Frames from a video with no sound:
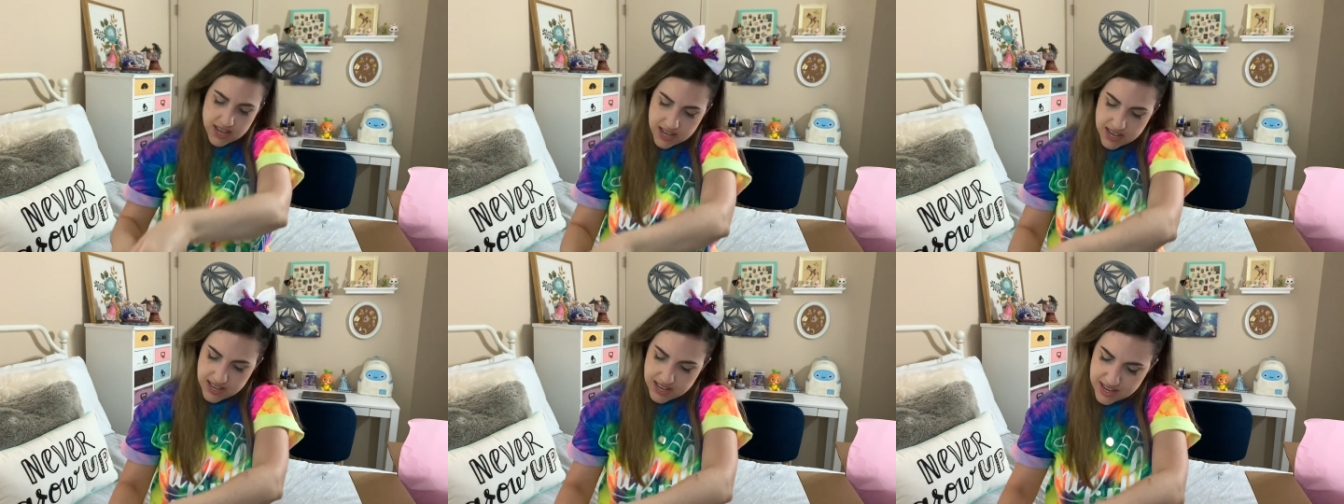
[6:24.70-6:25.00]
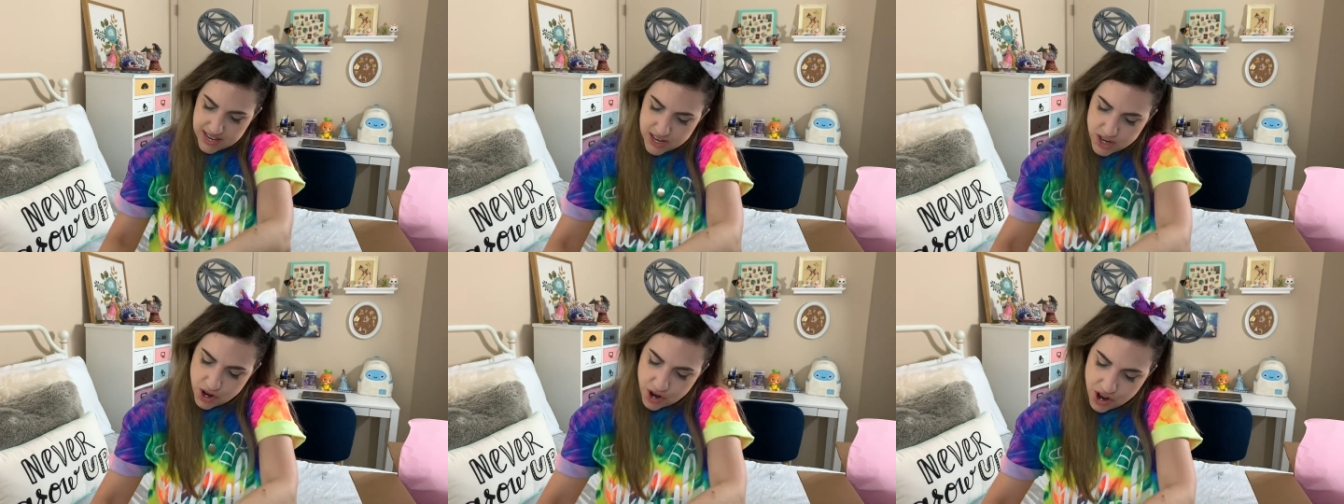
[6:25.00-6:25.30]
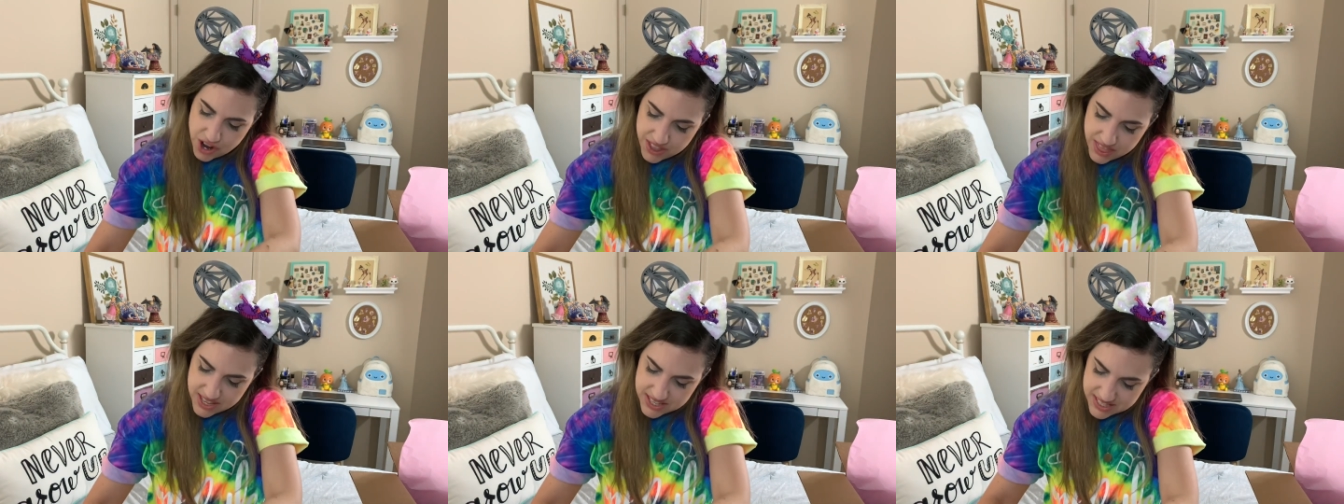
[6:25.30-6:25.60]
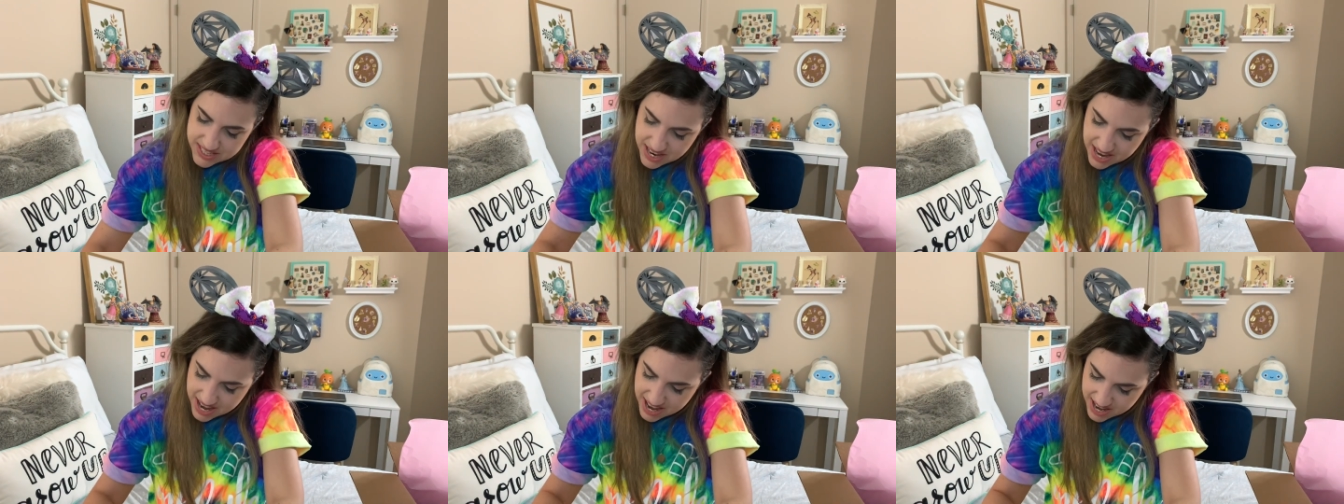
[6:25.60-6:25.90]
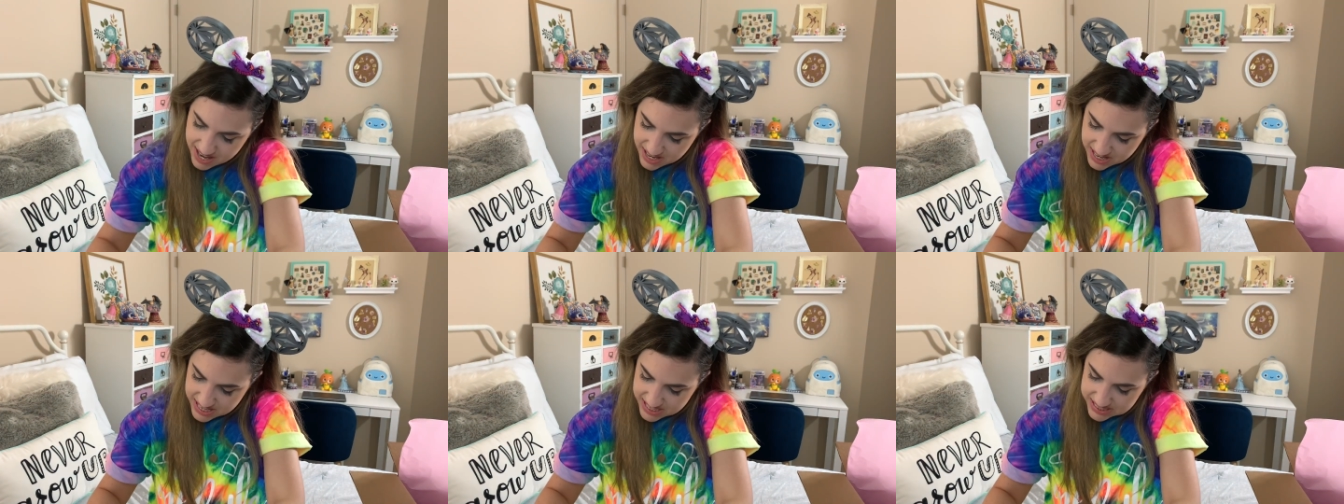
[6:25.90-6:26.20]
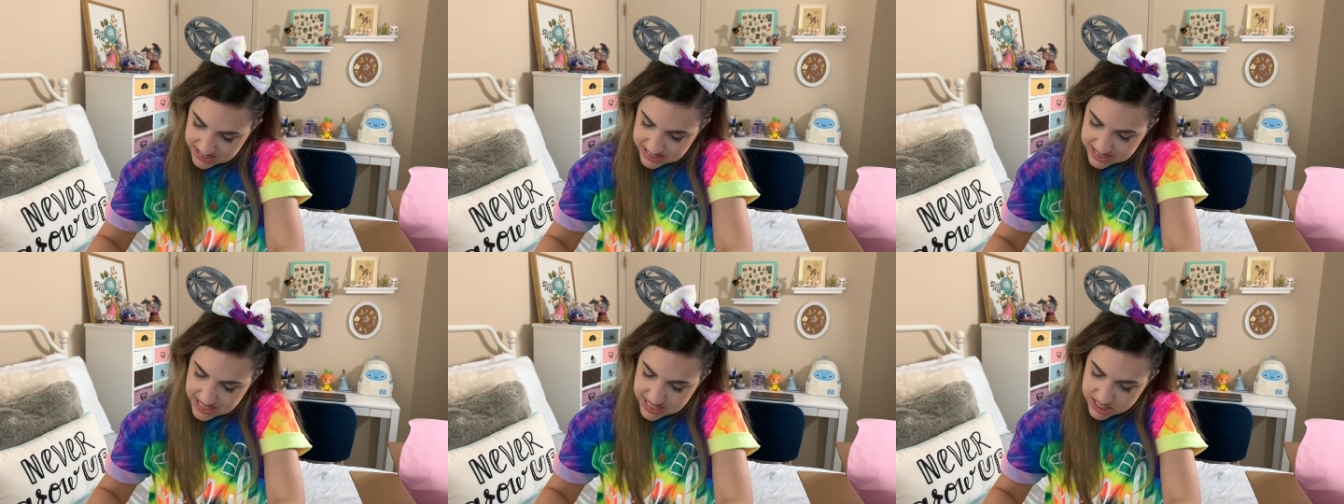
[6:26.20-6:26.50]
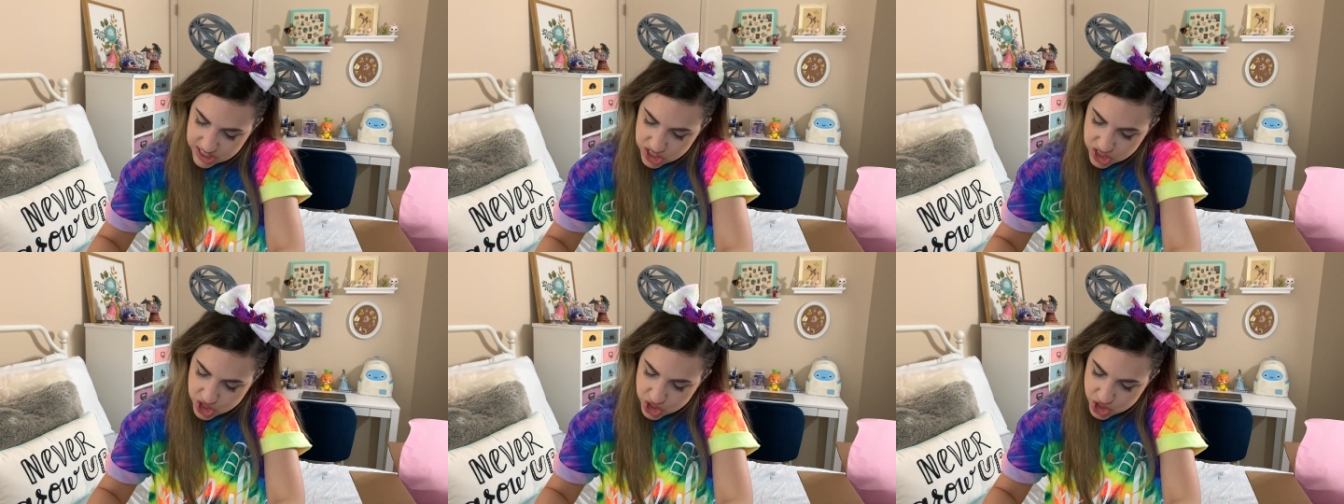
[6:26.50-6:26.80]
And on the tag, it says
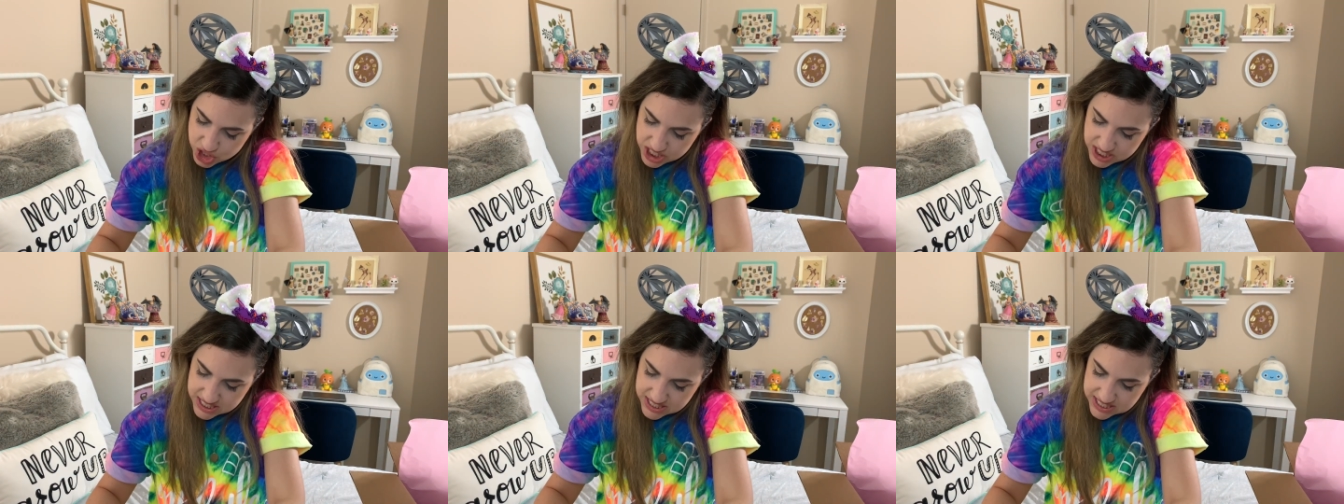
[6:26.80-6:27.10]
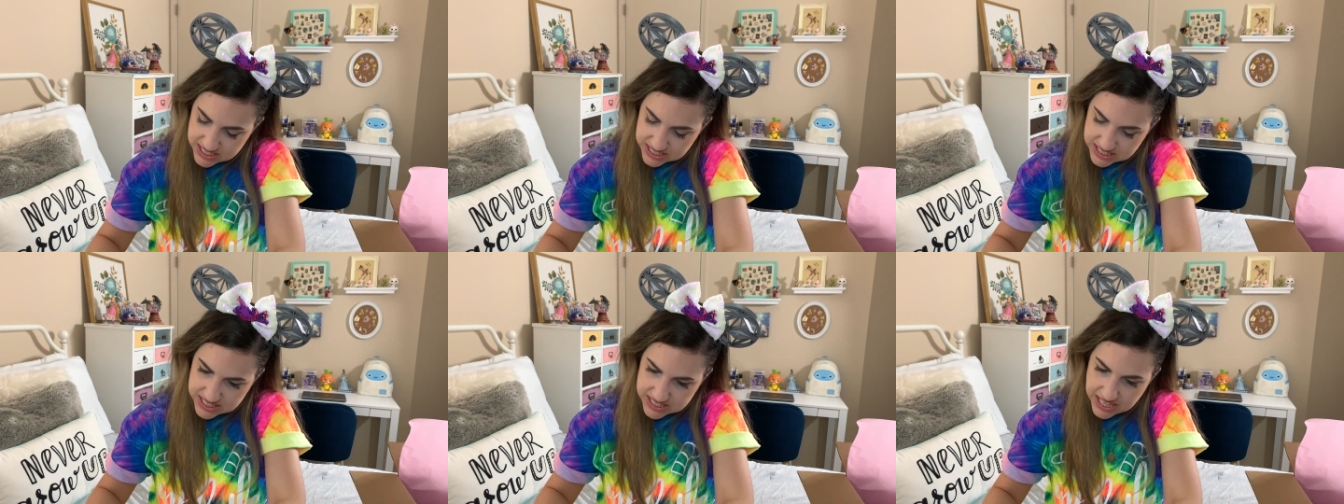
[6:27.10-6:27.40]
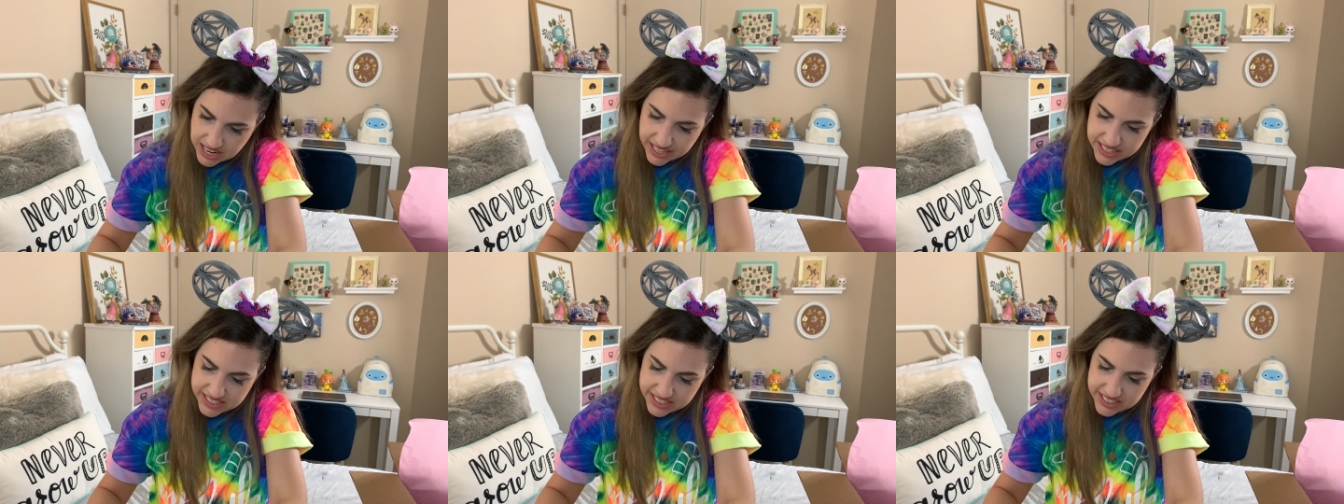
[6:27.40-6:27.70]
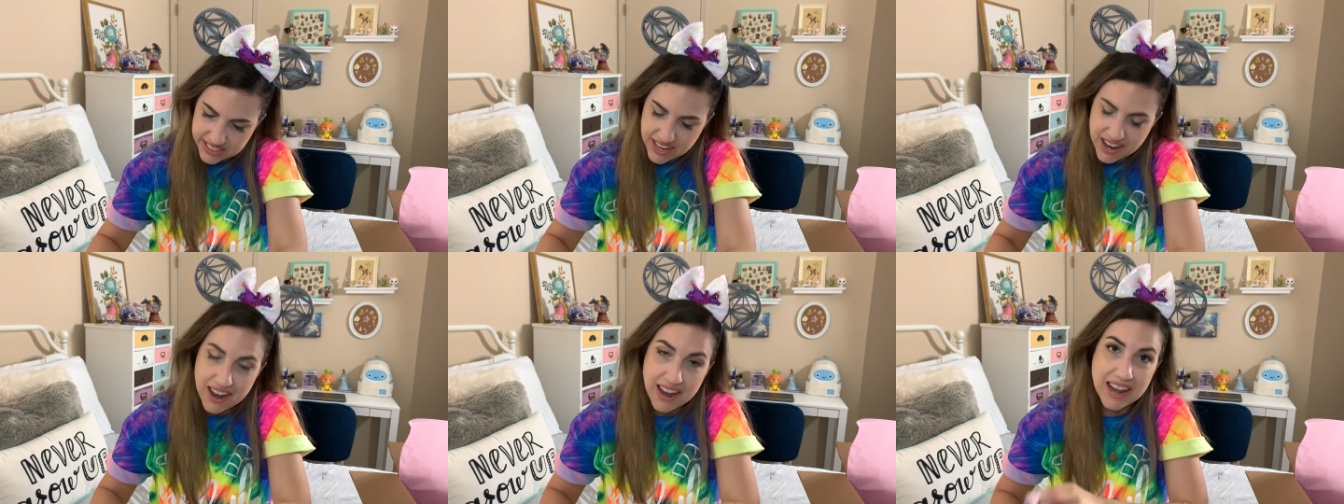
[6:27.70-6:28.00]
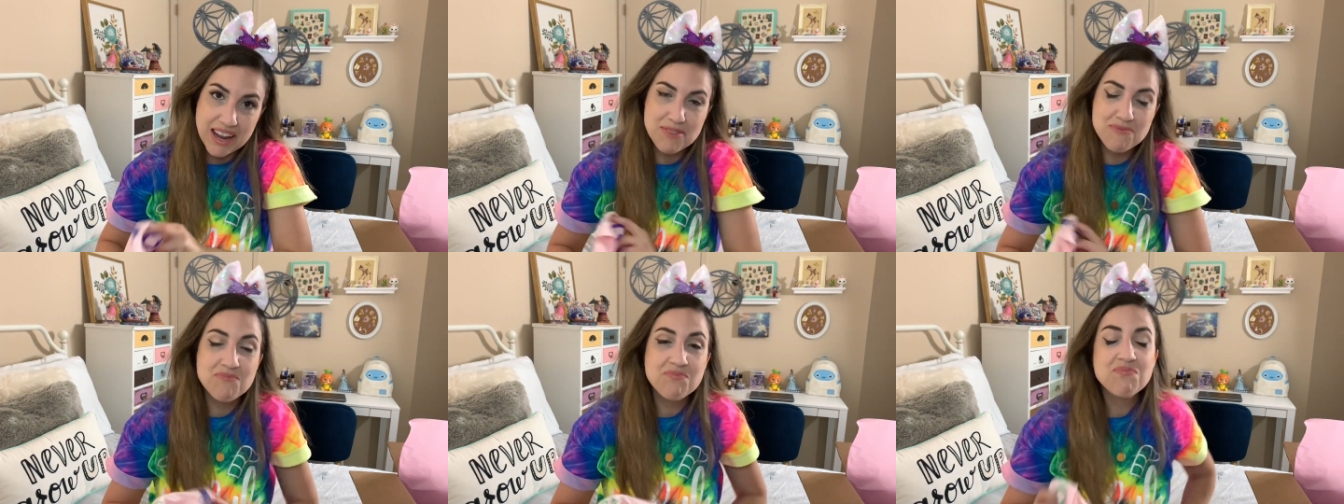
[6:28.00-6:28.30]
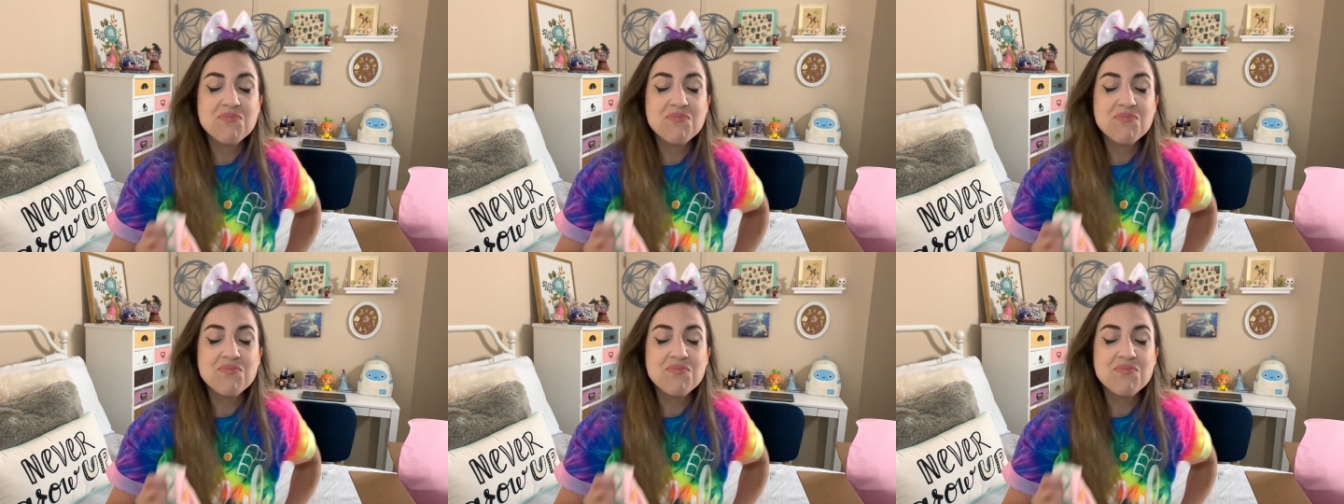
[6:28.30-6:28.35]
$36.99.